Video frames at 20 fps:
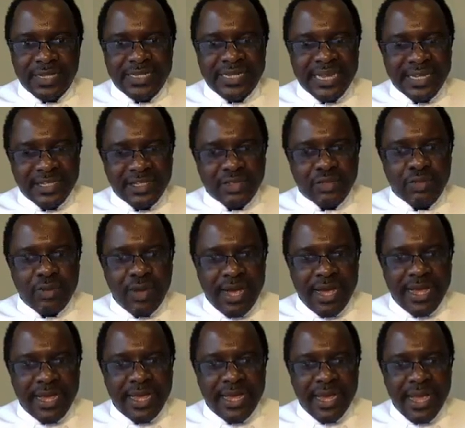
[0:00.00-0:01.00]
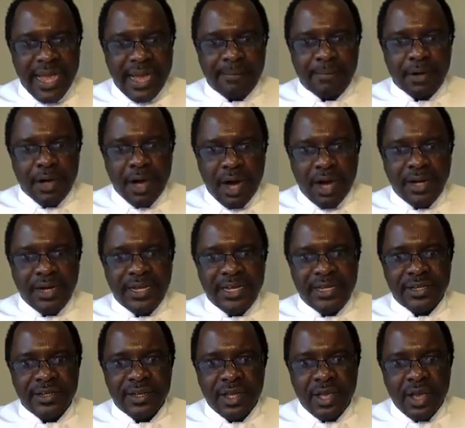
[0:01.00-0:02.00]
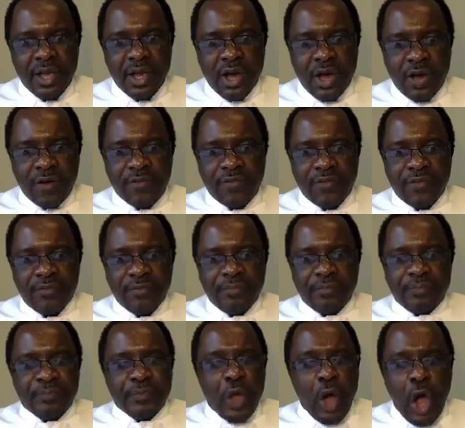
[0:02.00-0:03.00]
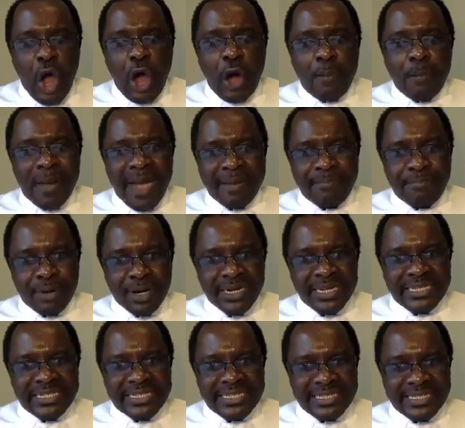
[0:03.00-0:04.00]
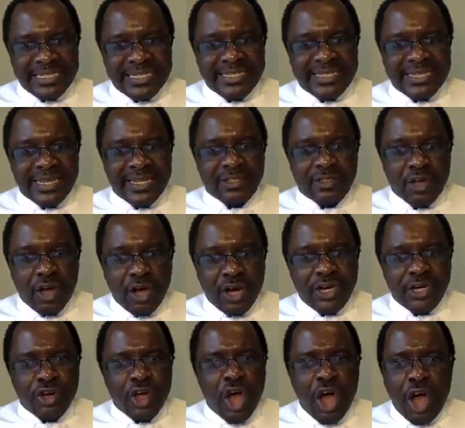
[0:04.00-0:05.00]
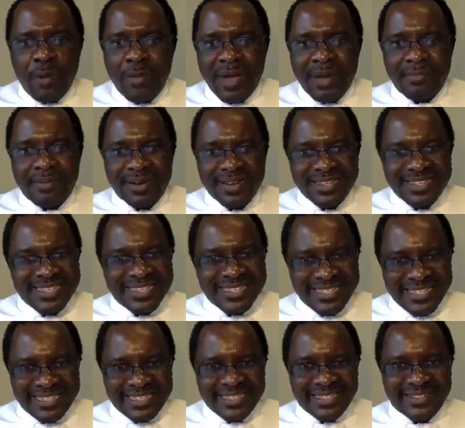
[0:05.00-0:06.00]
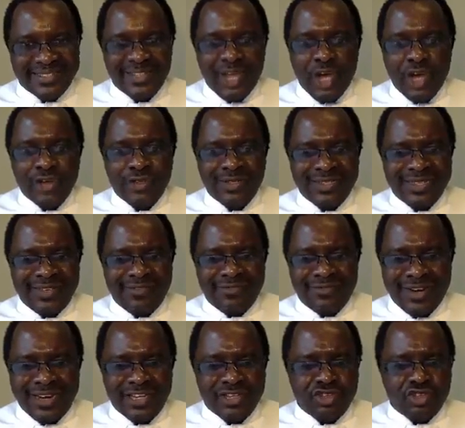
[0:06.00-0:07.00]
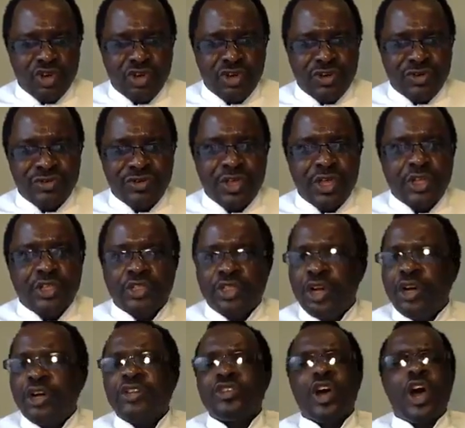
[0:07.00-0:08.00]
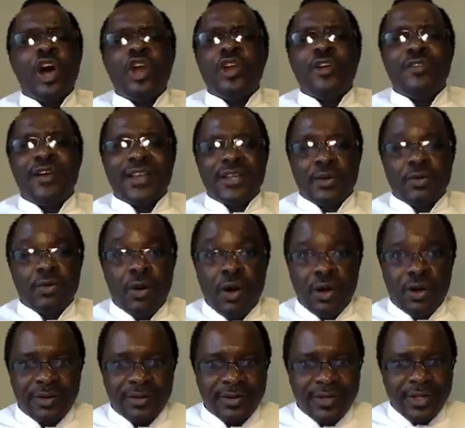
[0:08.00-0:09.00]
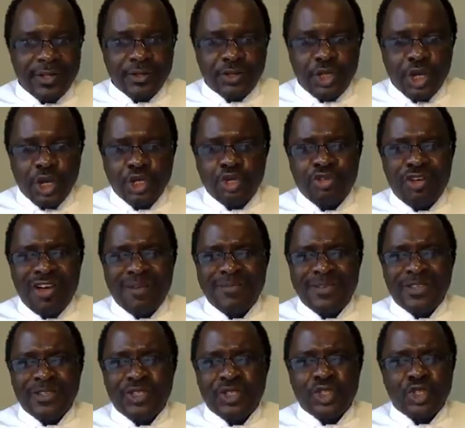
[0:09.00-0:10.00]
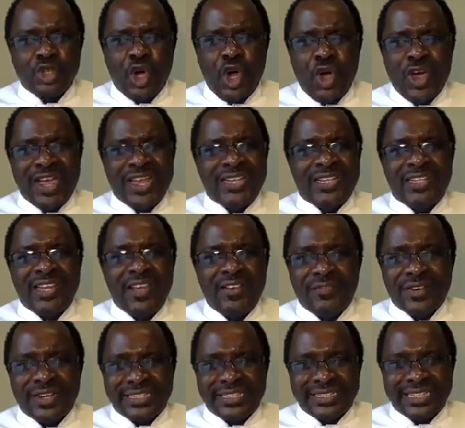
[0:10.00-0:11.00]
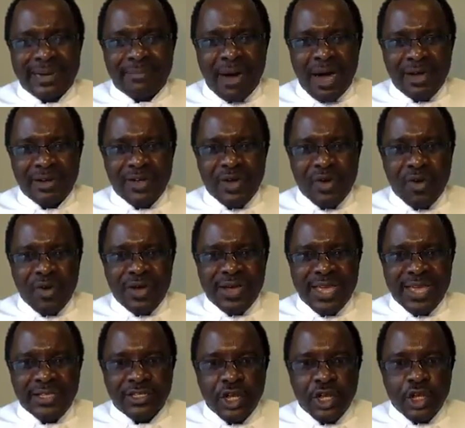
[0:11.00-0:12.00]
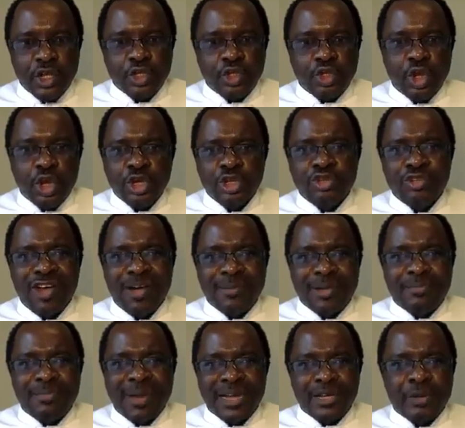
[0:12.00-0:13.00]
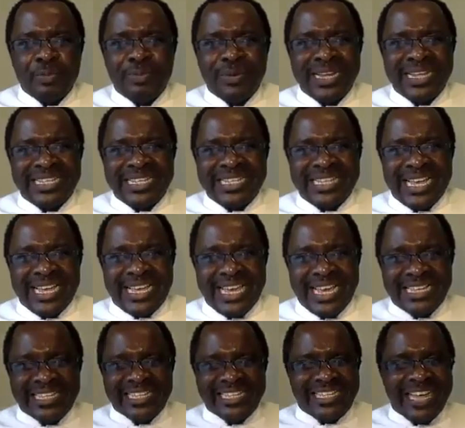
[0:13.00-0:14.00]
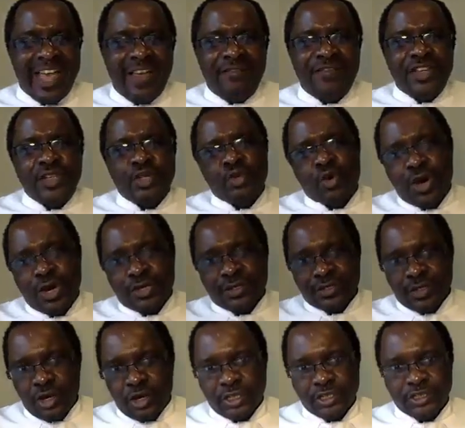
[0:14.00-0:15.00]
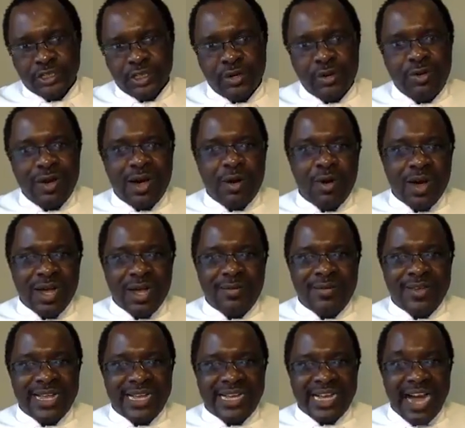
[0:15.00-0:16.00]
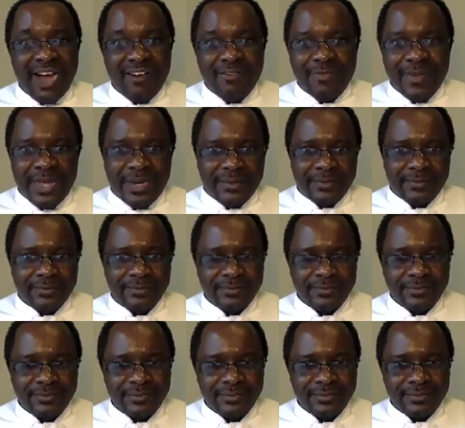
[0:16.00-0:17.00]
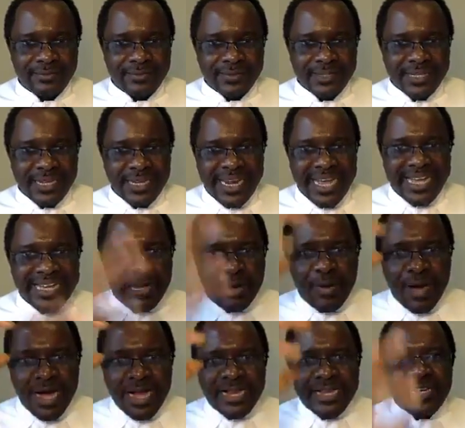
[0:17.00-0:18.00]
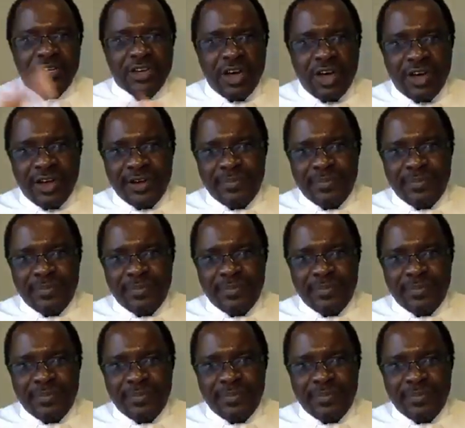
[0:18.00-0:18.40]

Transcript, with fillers: So, and that's why I'm calling of all my brothers and sisters, calling on all my brothers and sisters, those in the French zone, those all over the world, those who have been so indifferent about the whole case, those who have been manipulating the case, selfish ones also who are working with the government, like the one they